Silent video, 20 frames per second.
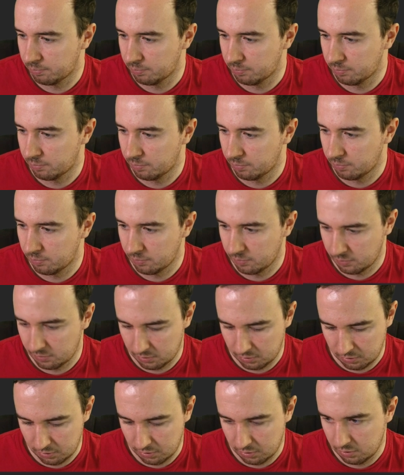
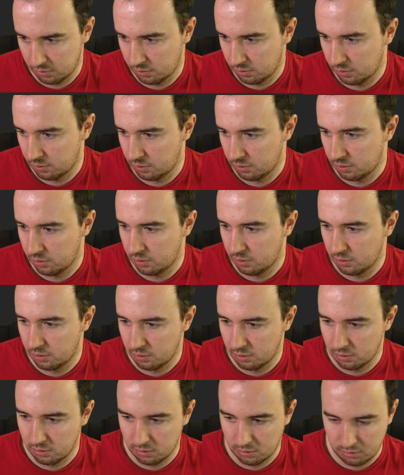
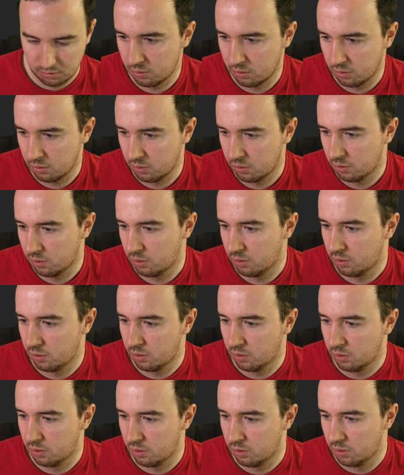
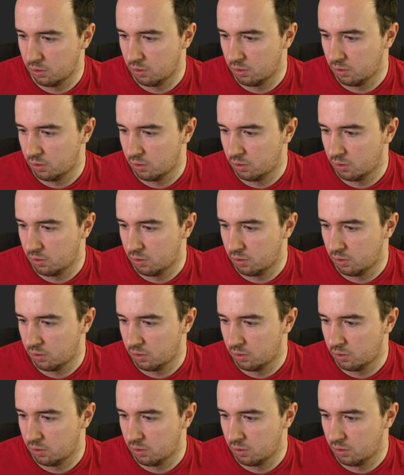(silence)